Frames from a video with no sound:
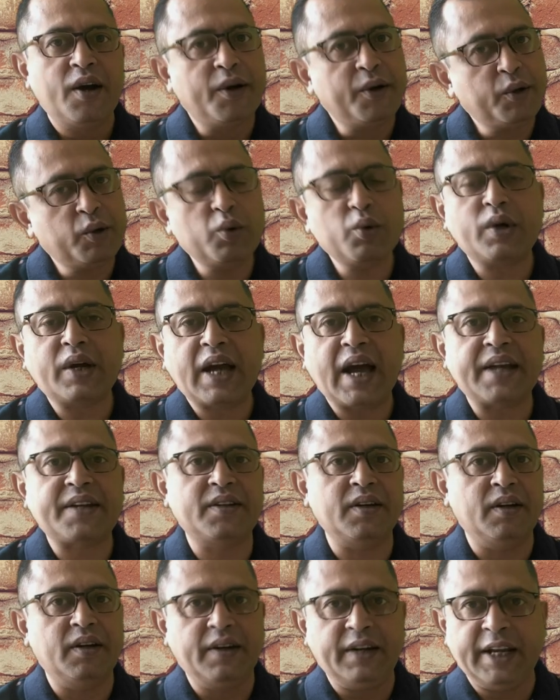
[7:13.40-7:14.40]
Two
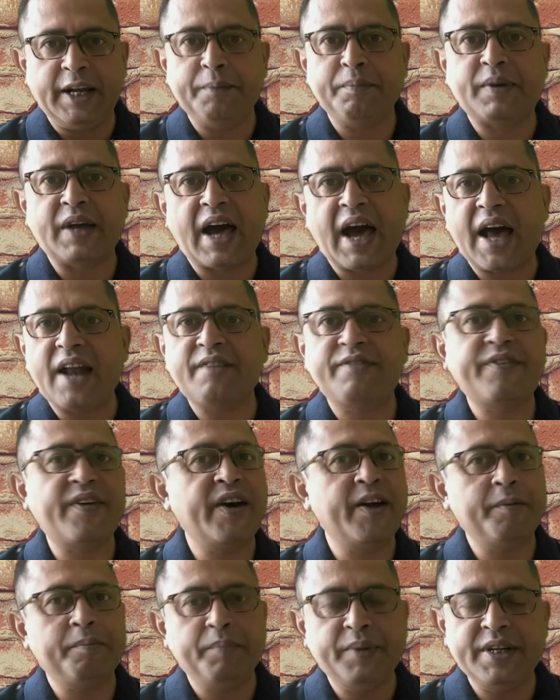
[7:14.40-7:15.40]
cattle named Alpha
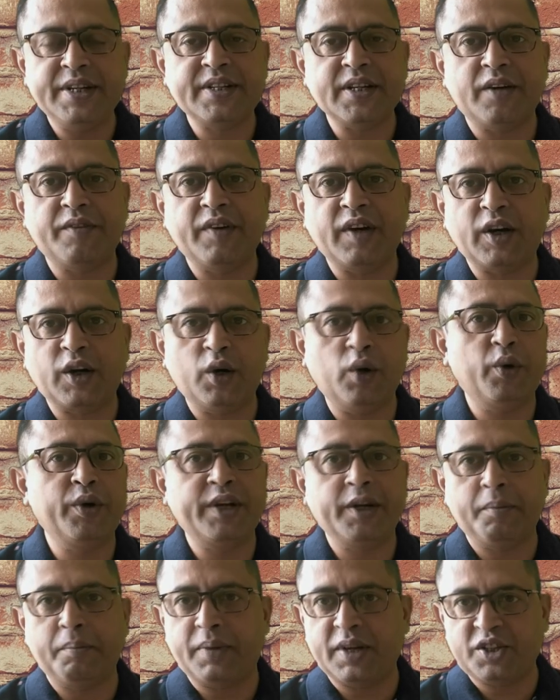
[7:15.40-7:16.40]
and Beta were cloned
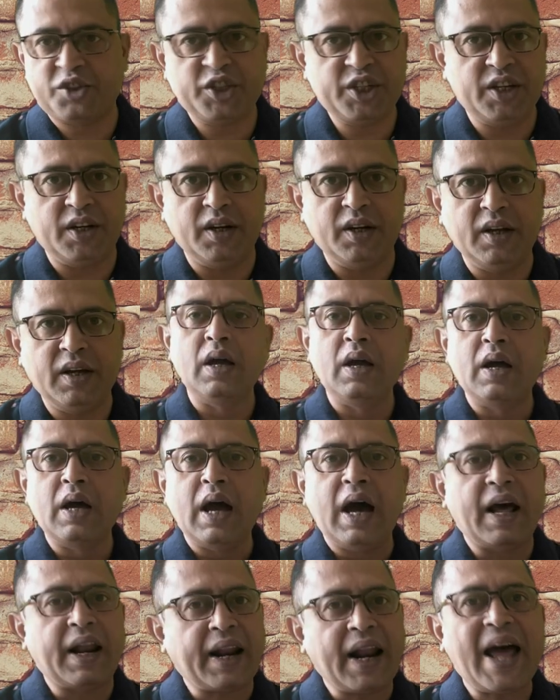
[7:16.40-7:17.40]
in Brazil.
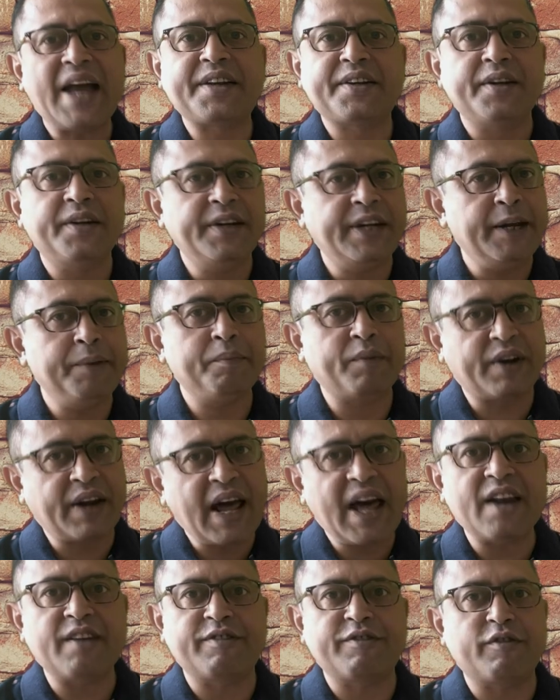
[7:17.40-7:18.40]
A rat named
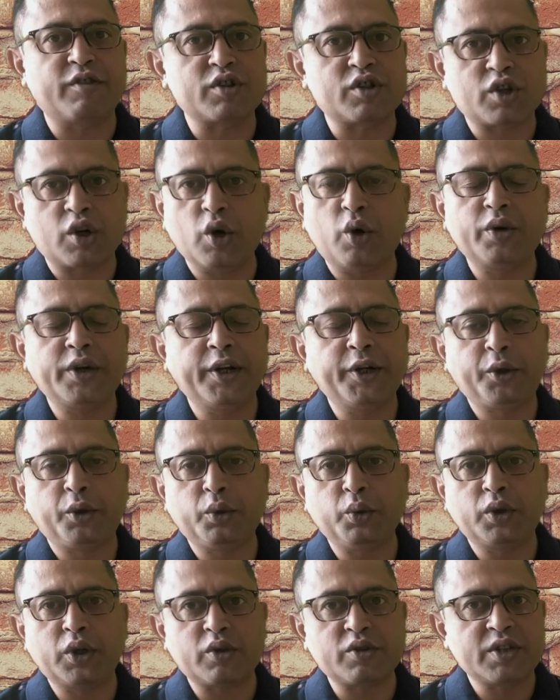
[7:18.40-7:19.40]
Ralph was cloned in
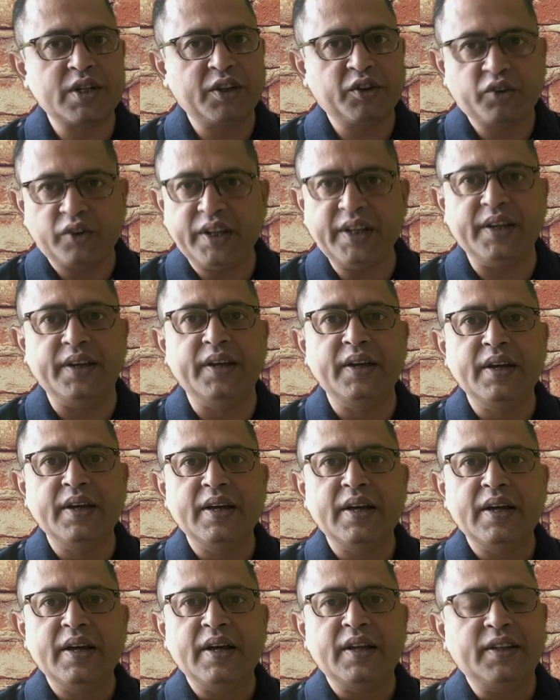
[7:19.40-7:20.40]
2003.
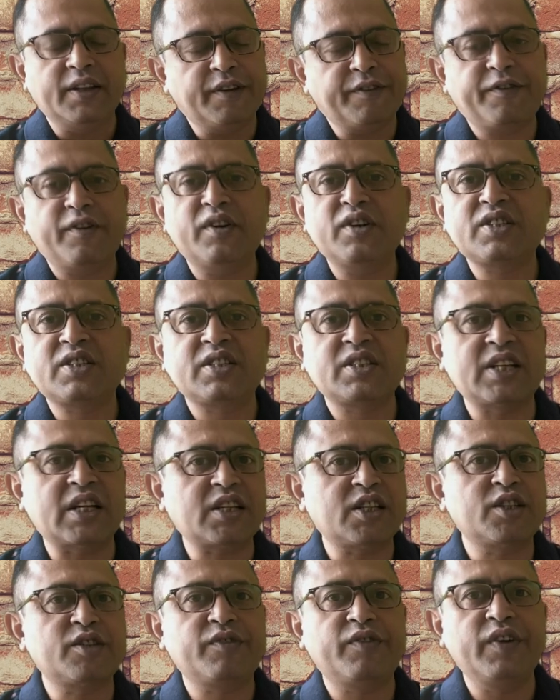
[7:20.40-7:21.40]
The first
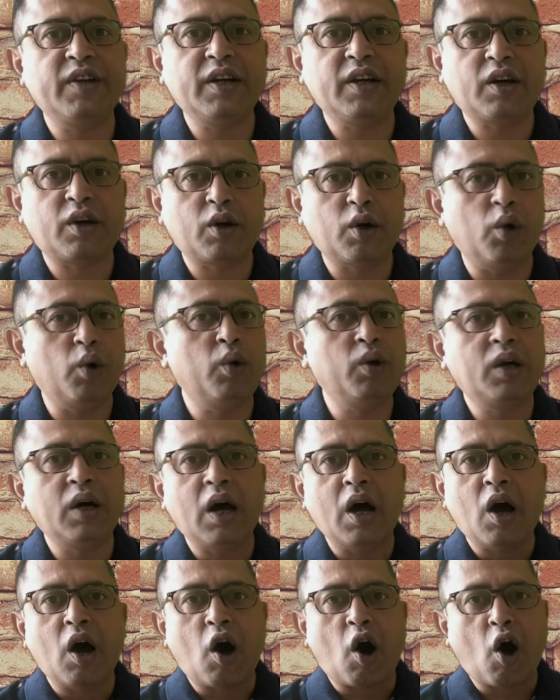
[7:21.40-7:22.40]
successfully cloned
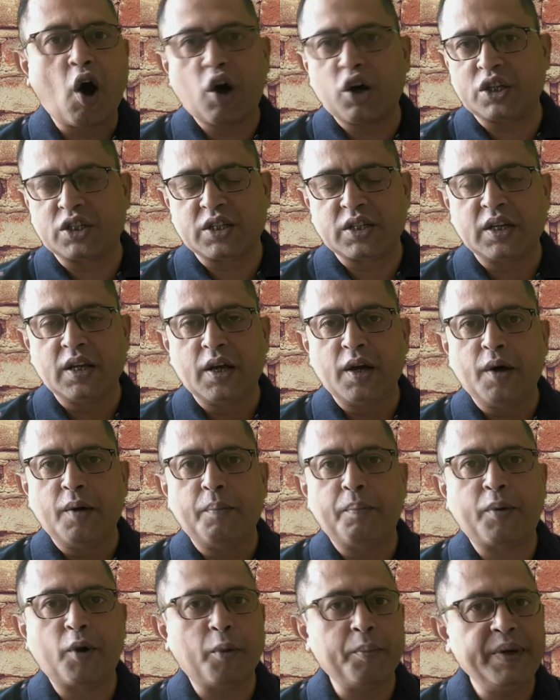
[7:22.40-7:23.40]
horse,
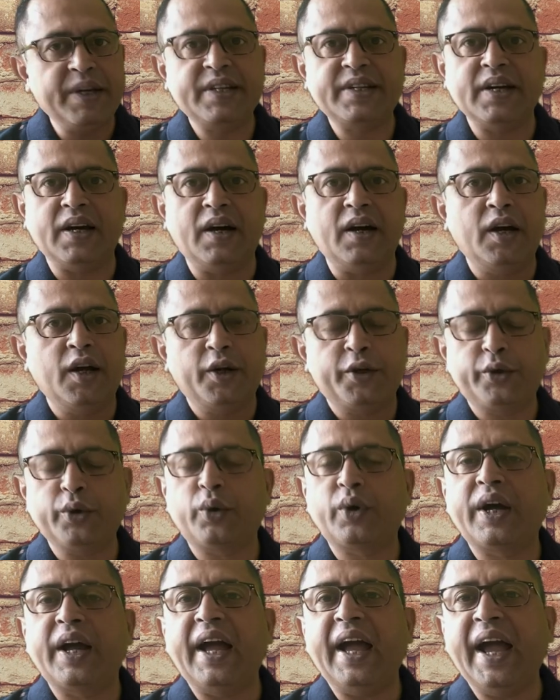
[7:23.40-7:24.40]
Prometheus,
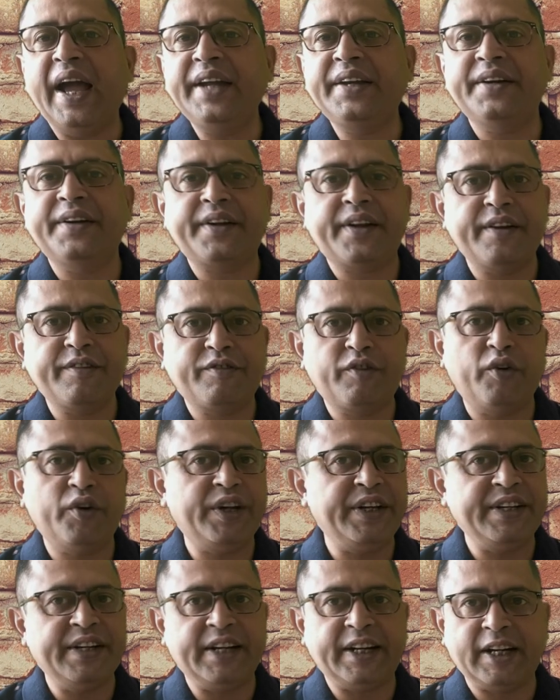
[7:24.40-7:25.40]
took
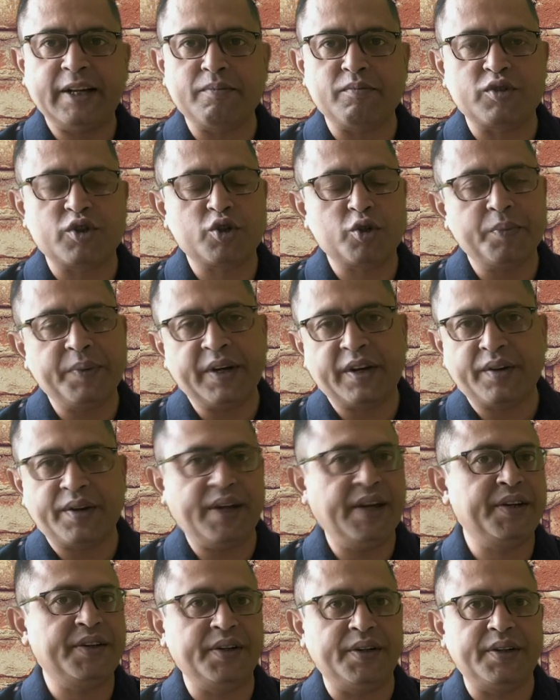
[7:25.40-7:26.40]
814 attempts to be
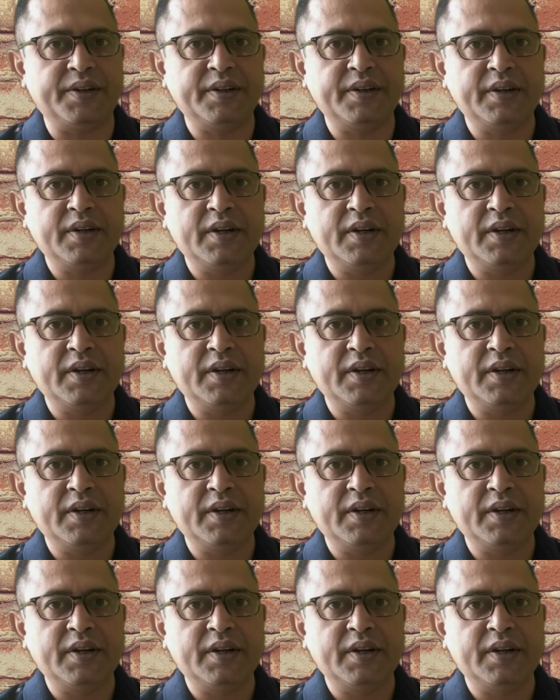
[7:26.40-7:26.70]
created.